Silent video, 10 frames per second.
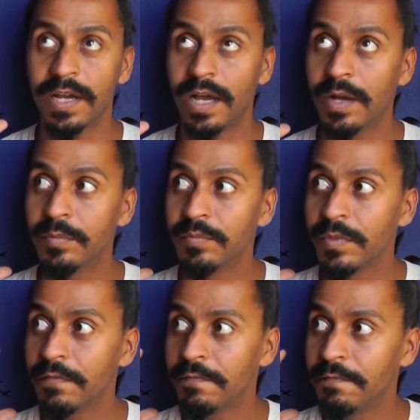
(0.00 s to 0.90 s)

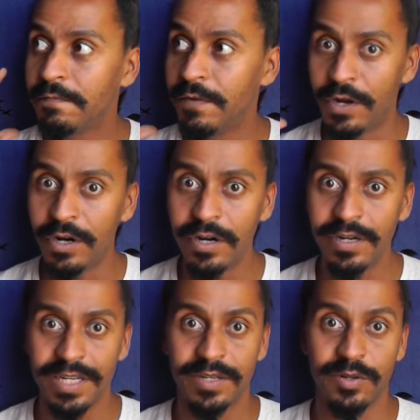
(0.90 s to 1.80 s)
um,
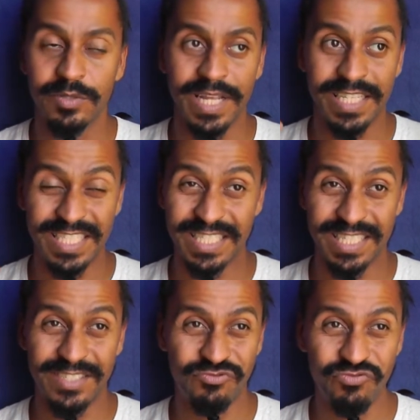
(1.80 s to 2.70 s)
flur. It goes like
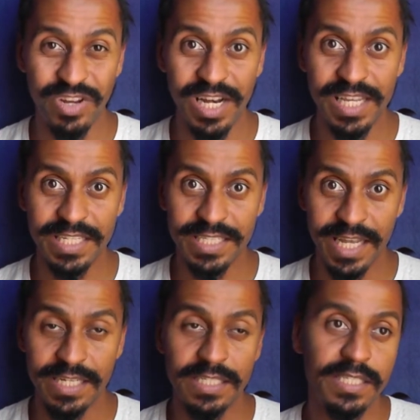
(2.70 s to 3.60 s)
it's really
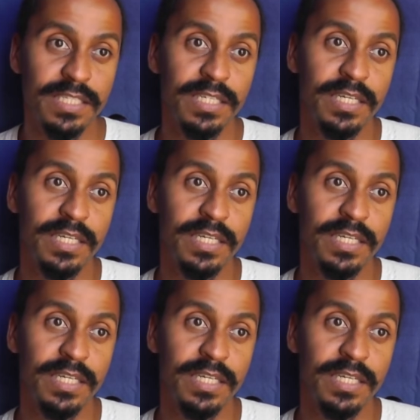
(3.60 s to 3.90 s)
intense.